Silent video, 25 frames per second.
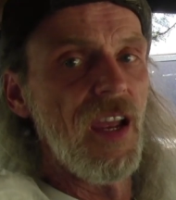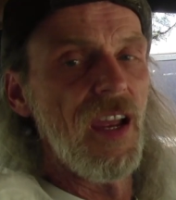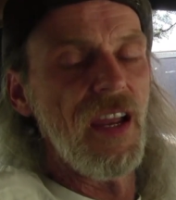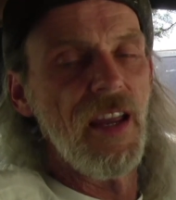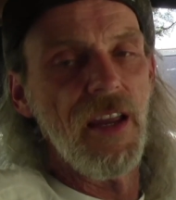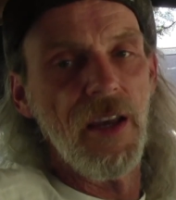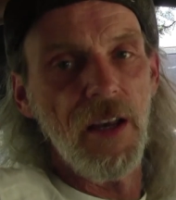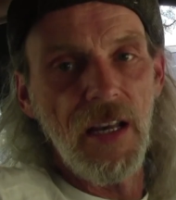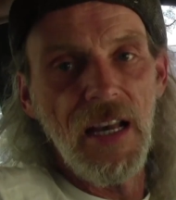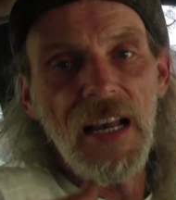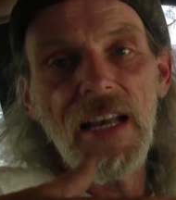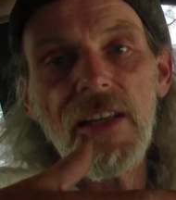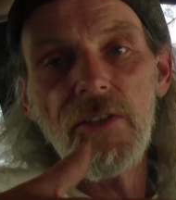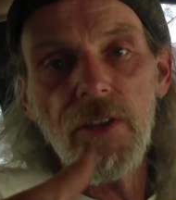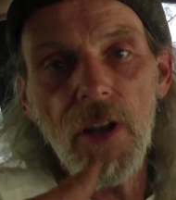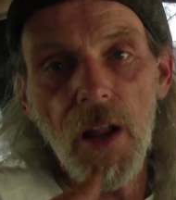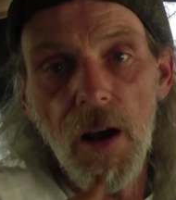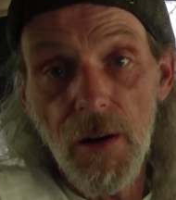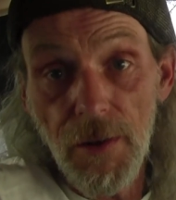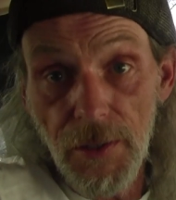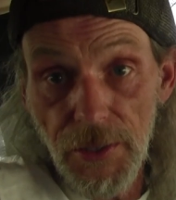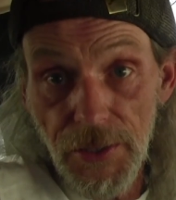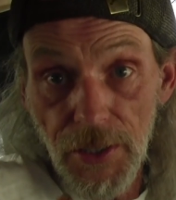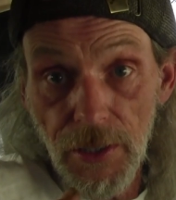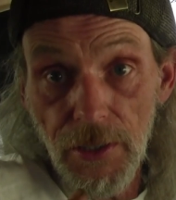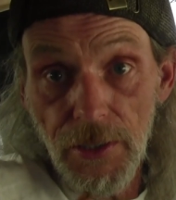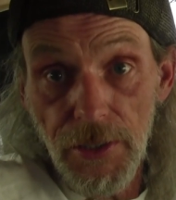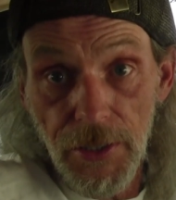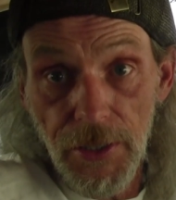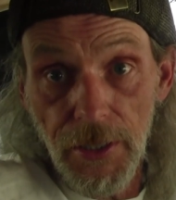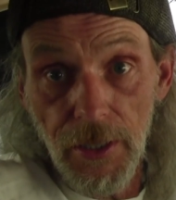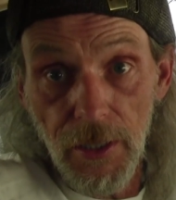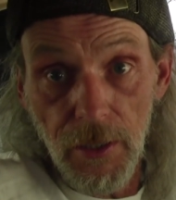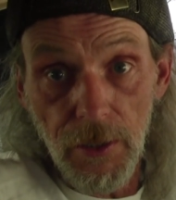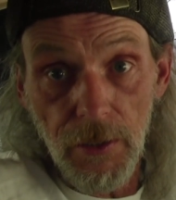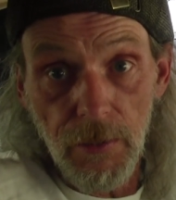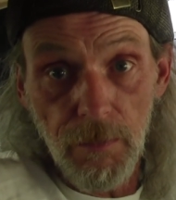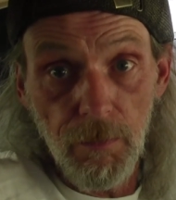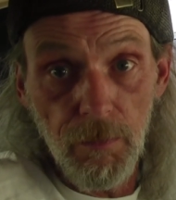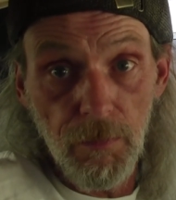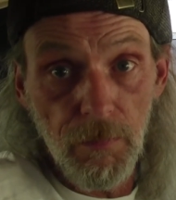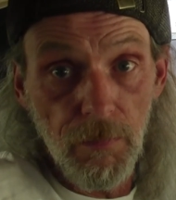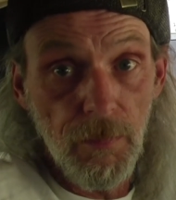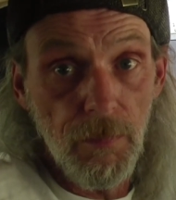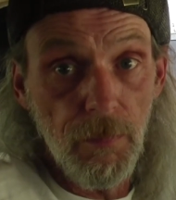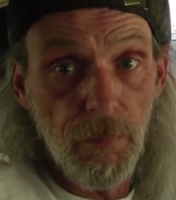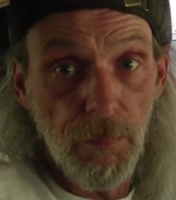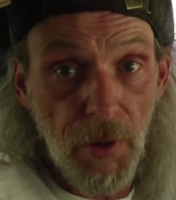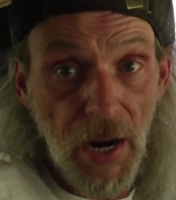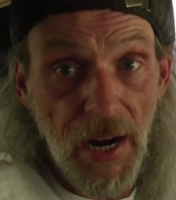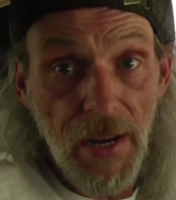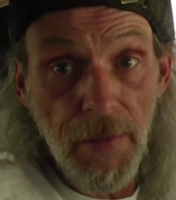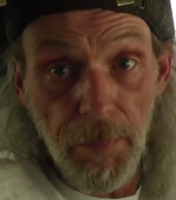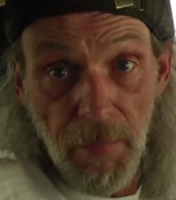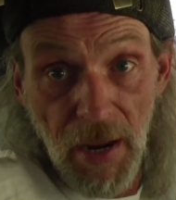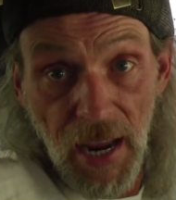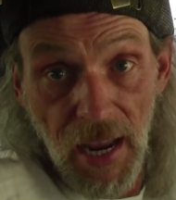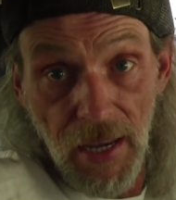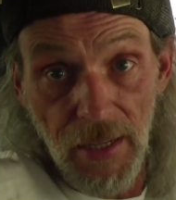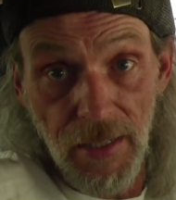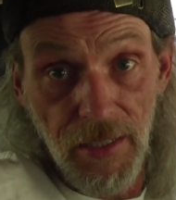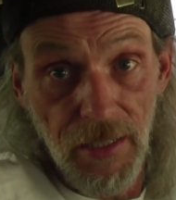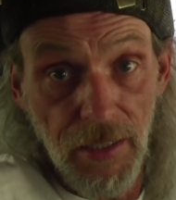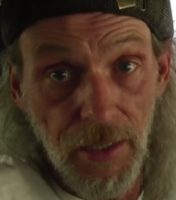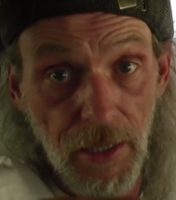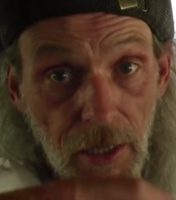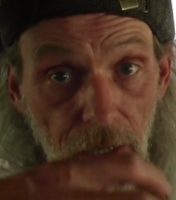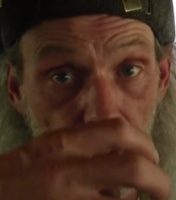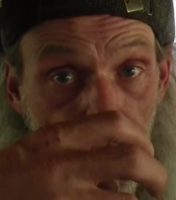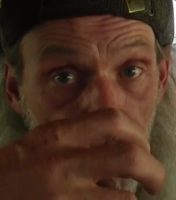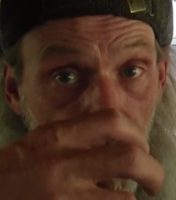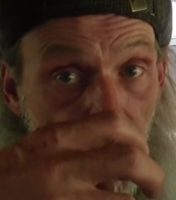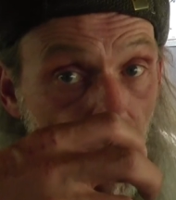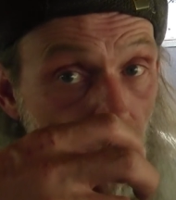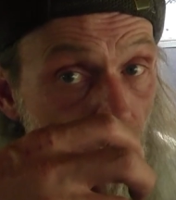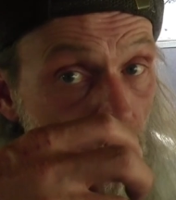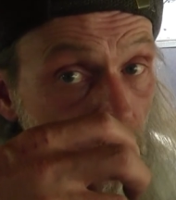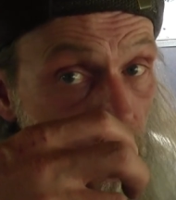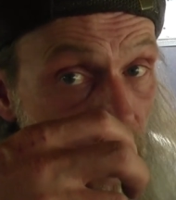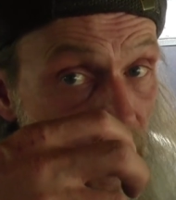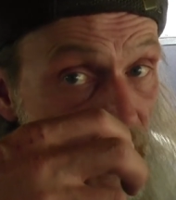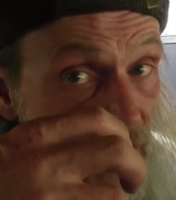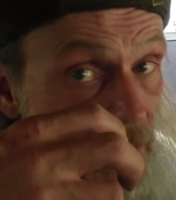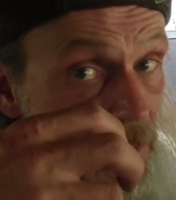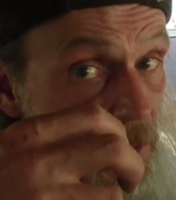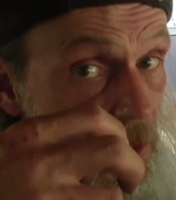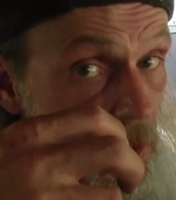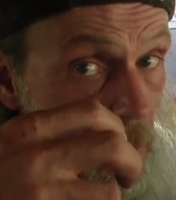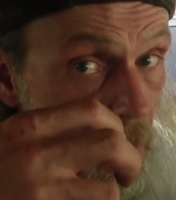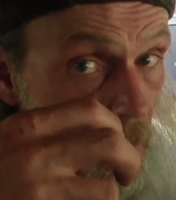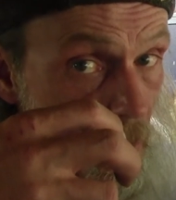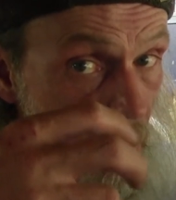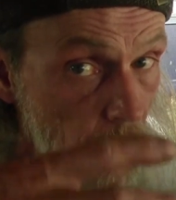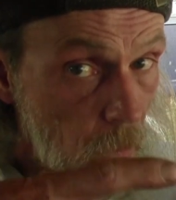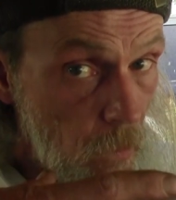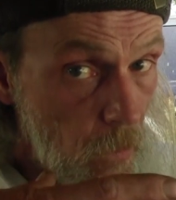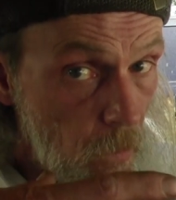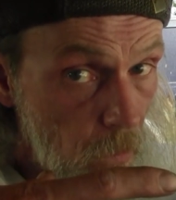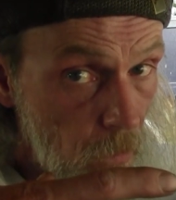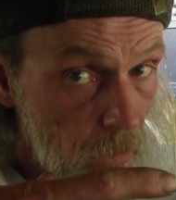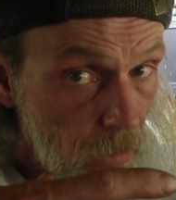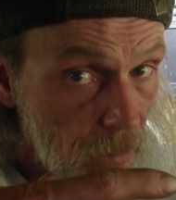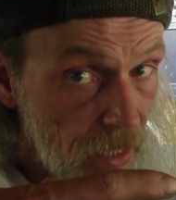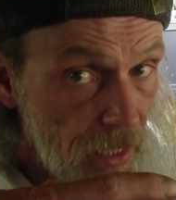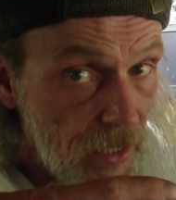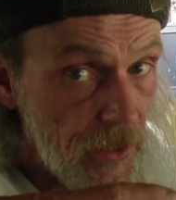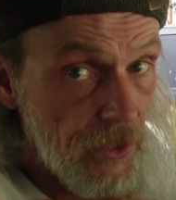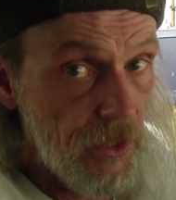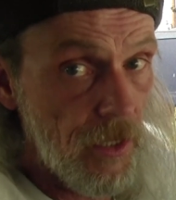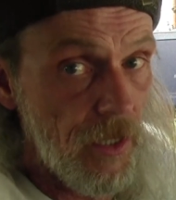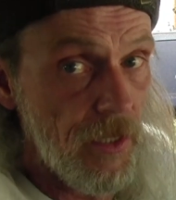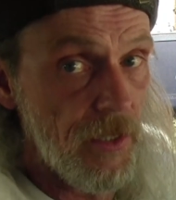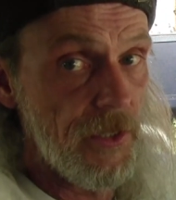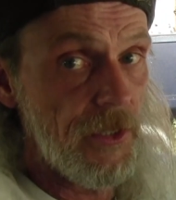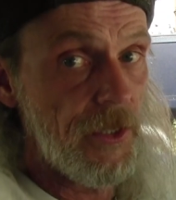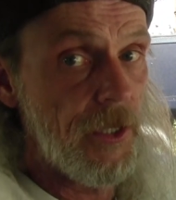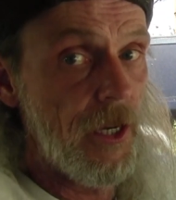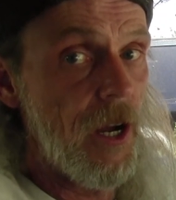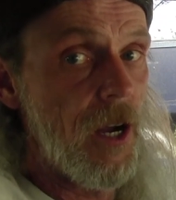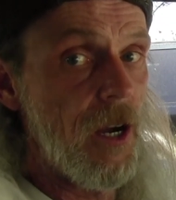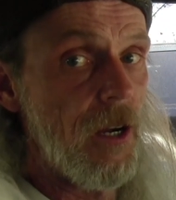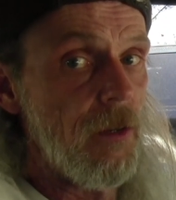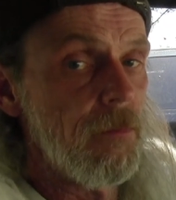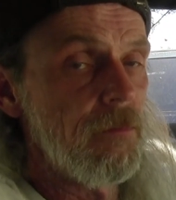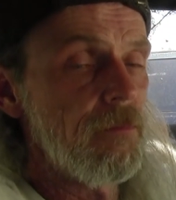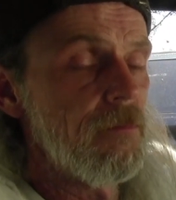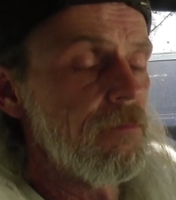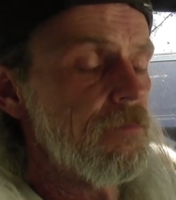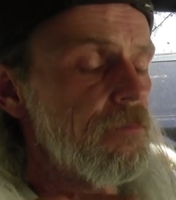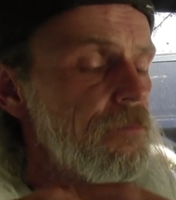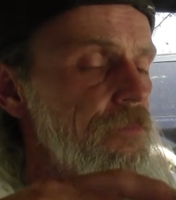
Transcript: As long as there's still brake pad in there, you know, it's going to stop.